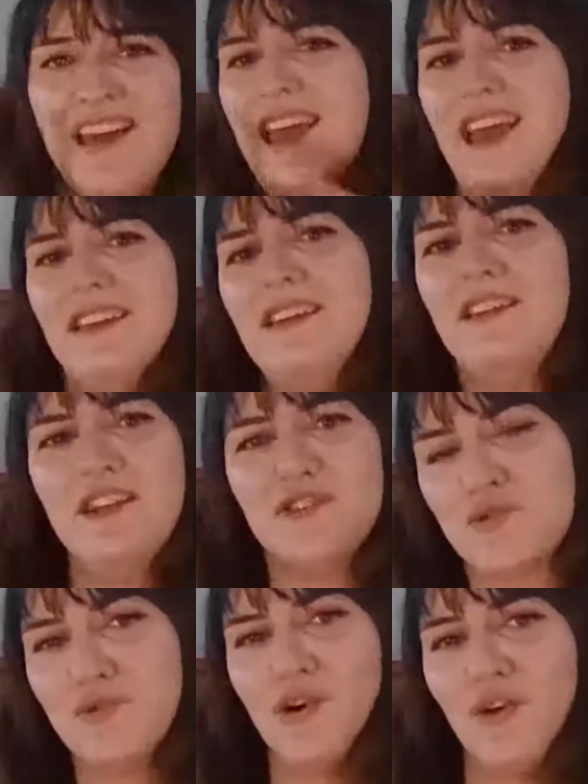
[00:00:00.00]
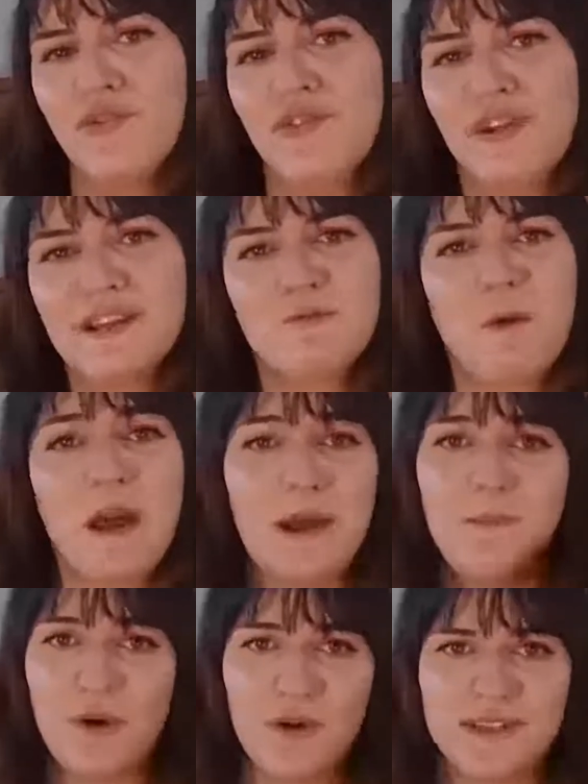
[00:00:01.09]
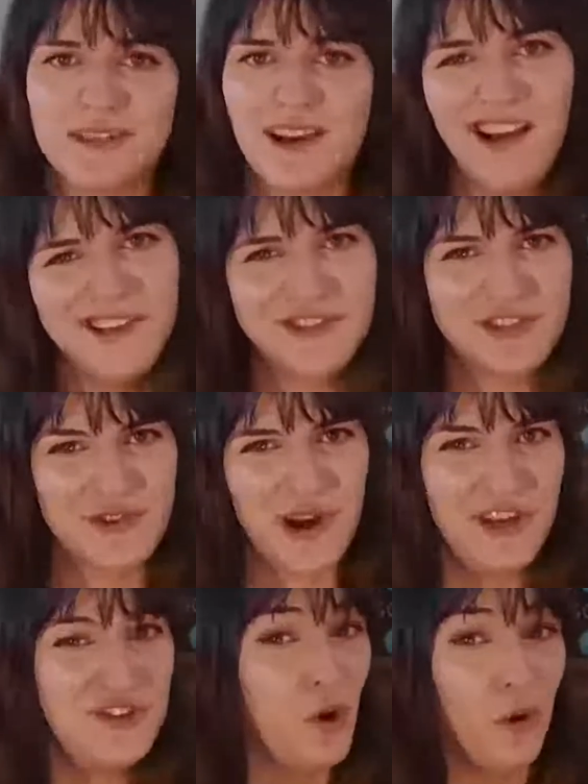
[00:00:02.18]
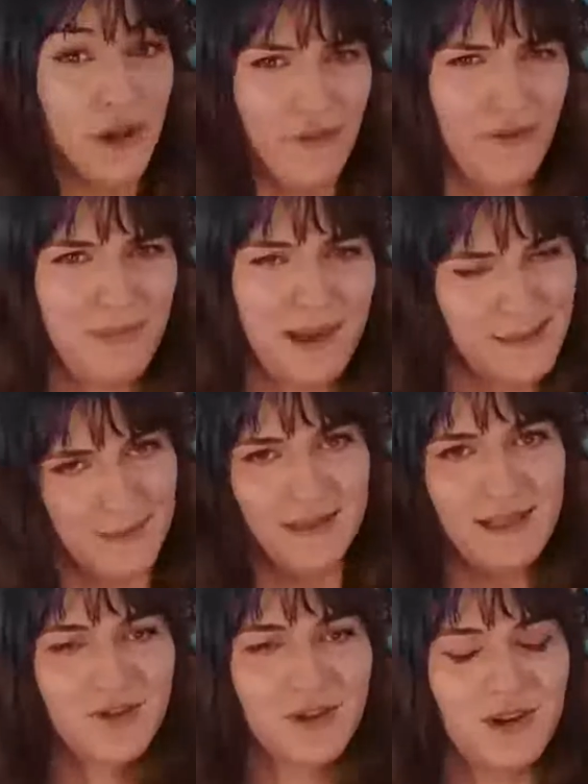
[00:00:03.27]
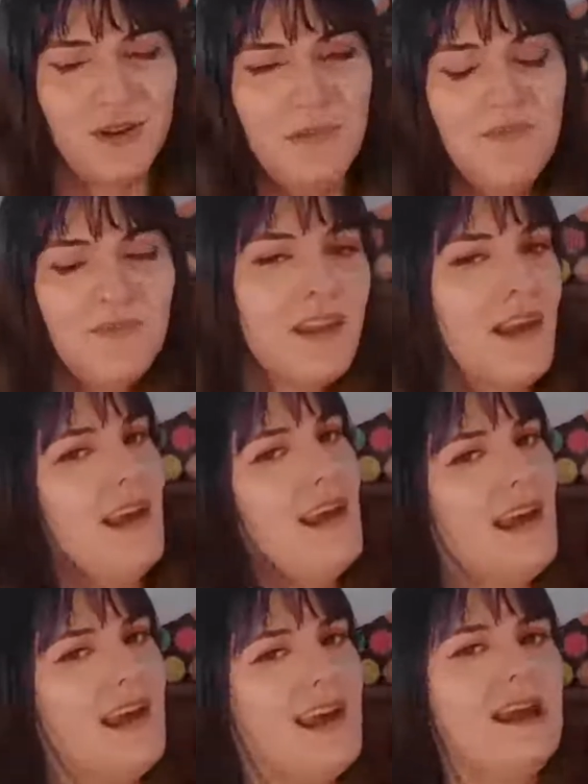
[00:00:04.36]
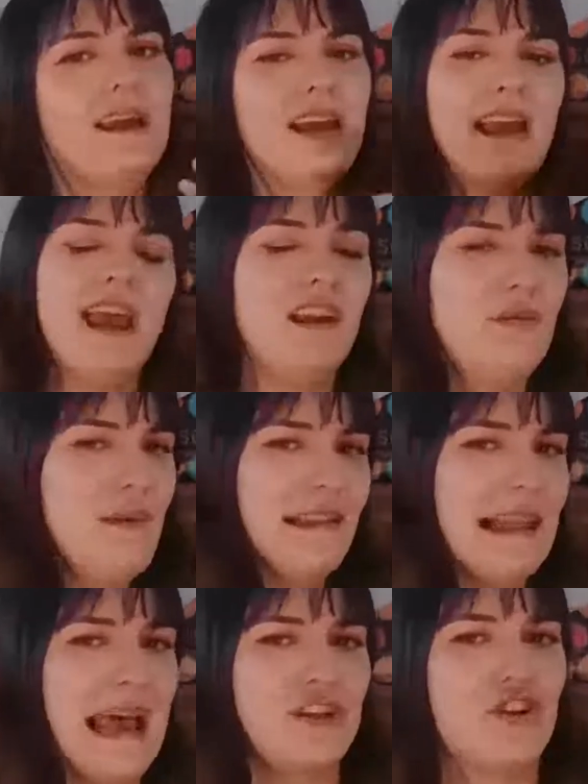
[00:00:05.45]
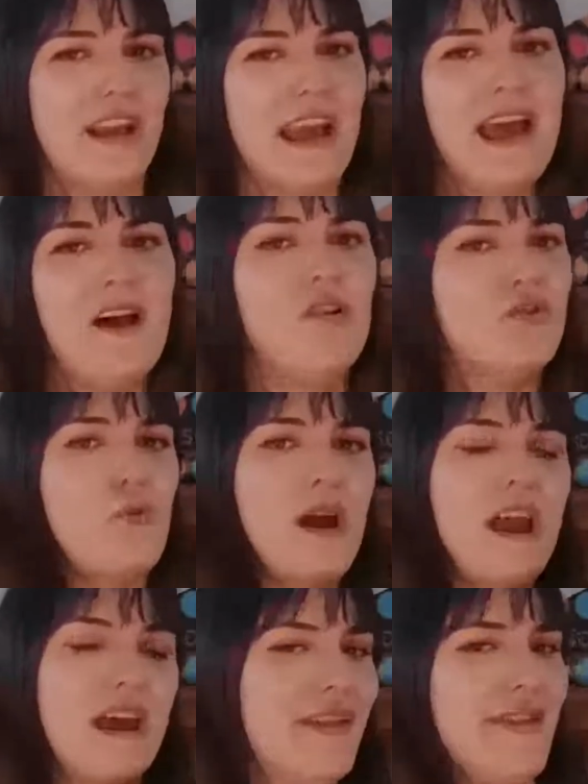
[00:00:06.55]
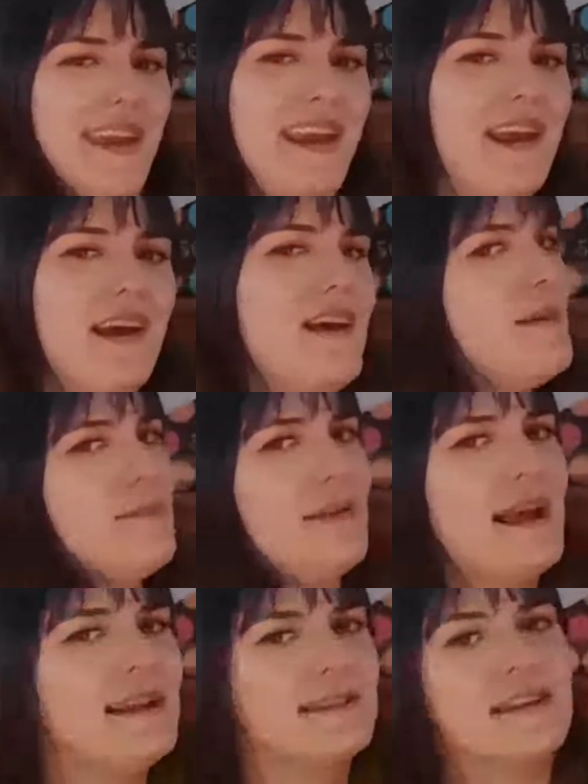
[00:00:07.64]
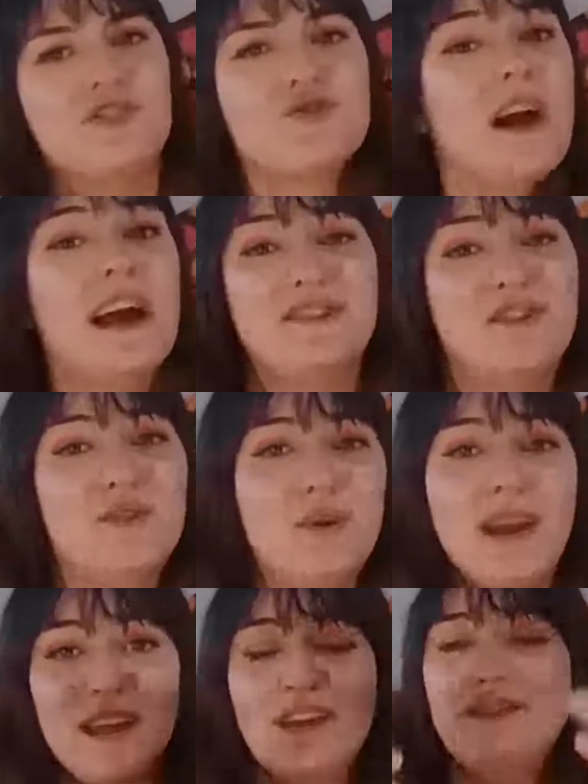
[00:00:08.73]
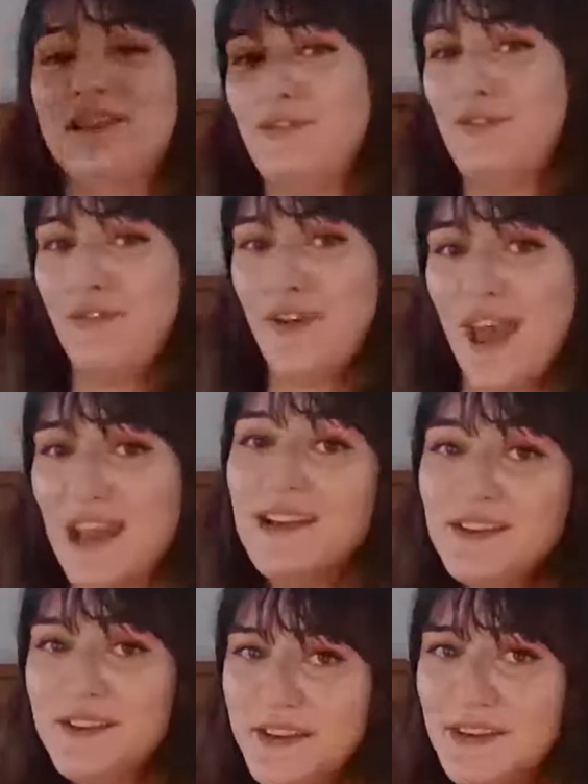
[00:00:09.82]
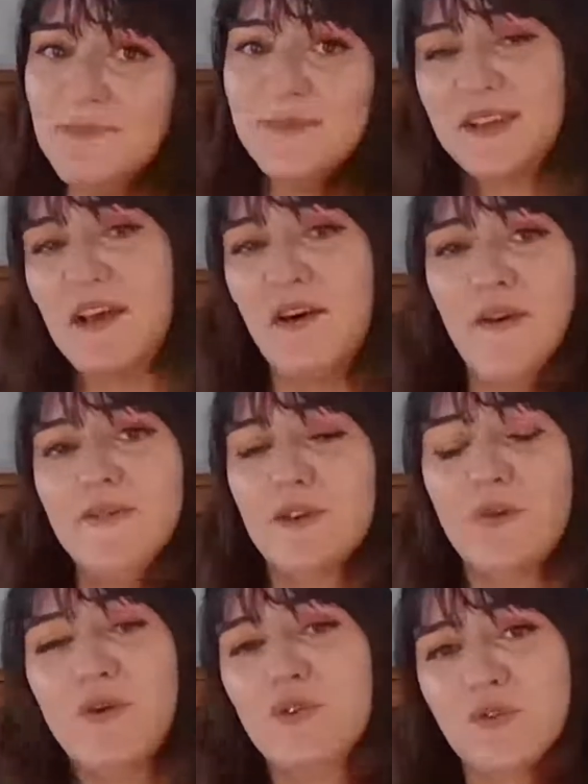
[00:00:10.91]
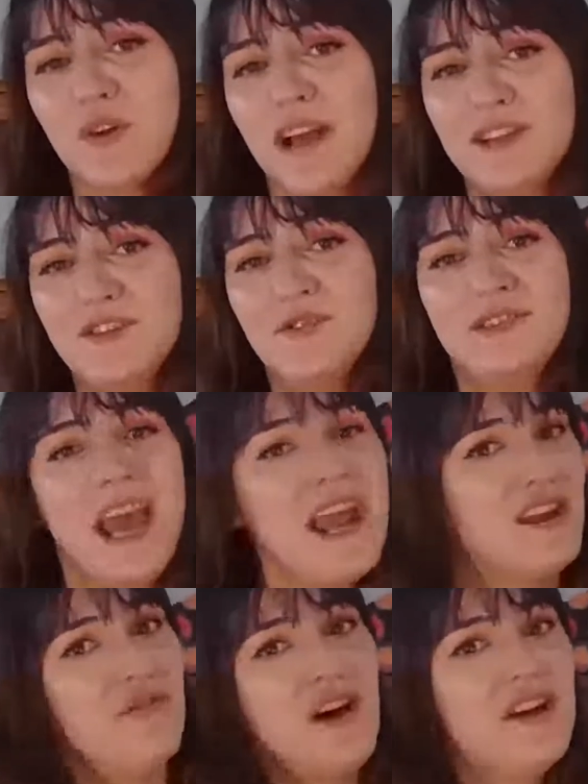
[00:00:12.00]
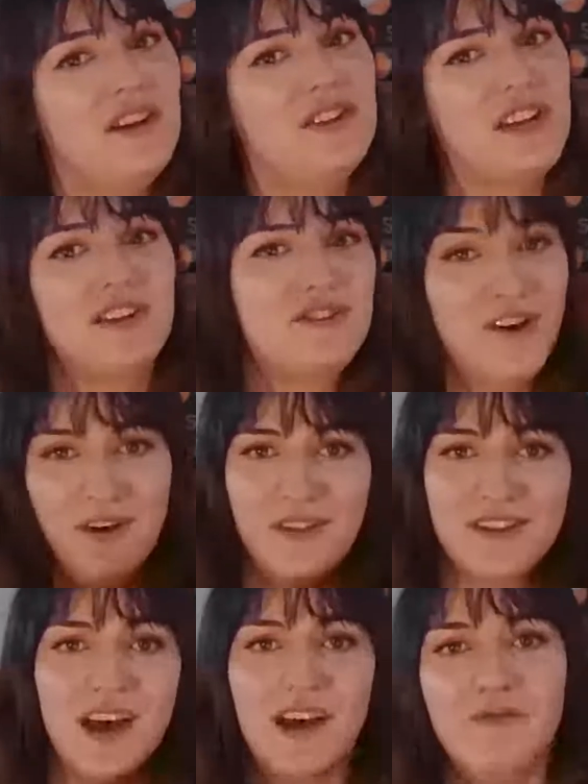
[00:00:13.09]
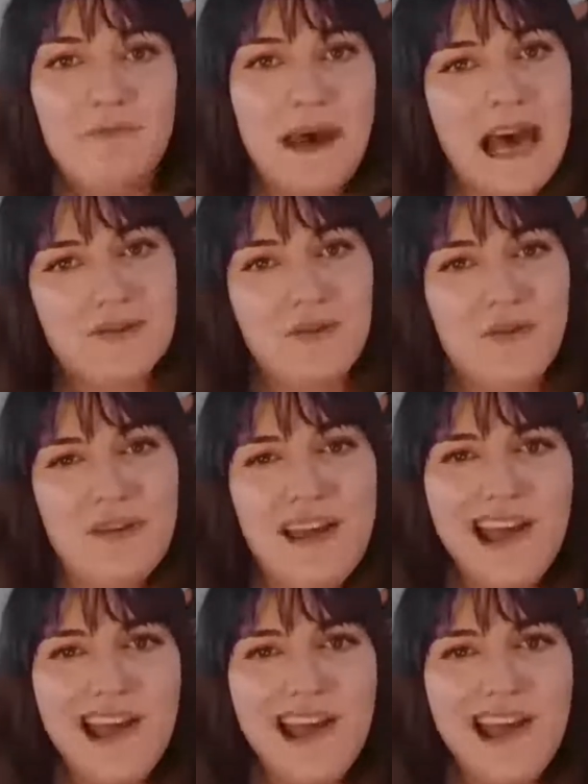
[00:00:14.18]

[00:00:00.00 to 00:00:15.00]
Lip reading: An initial conflict where both sides try jockey for best position, a enemy lashing out where the players can try to defend themselves or try to take advantage and turn the tide of battle.